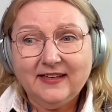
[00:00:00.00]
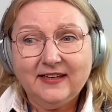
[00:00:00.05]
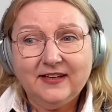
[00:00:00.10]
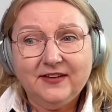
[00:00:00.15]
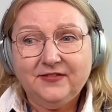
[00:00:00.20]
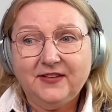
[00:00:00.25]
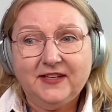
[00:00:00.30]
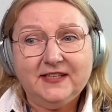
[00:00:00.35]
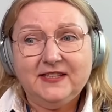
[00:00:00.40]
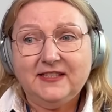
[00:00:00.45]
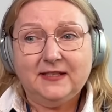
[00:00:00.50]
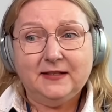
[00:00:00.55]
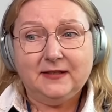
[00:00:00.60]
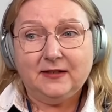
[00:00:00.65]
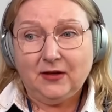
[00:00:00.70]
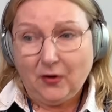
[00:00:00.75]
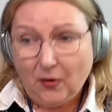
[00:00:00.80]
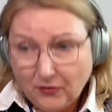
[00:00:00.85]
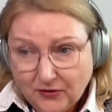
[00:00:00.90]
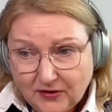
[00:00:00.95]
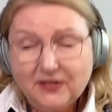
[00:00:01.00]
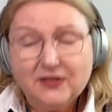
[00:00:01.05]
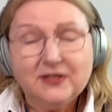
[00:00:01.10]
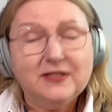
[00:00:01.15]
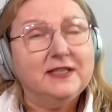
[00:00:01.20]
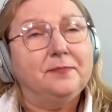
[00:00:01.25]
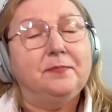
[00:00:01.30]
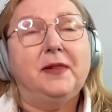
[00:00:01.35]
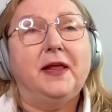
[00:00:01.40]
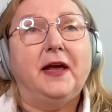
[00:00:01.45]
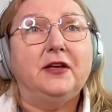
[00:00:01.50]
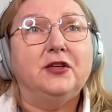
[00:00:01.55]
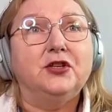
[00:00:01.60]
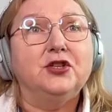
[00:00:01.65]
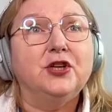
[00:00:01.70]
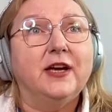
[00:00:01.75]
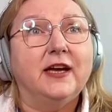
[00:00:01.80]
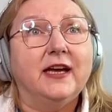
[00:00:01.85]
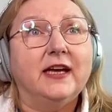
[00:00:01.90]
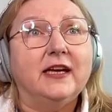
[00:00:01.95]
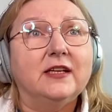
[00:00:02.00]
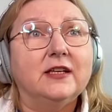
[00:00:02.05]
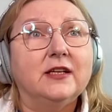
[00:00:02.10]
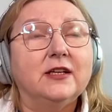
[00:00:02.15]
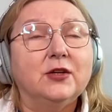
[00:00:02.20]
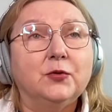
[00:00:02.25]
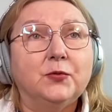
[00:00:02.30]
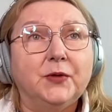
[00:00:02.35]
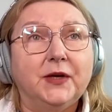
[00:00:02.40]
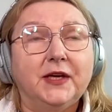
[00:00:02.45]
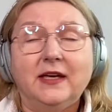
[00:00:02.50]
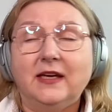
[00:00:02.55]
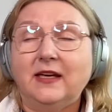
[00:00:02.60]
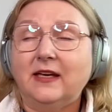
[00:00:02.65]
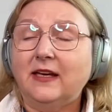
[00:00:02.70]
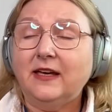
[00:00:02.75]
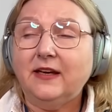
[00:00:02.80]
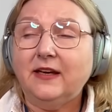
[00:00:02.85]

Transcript: this content supply chain we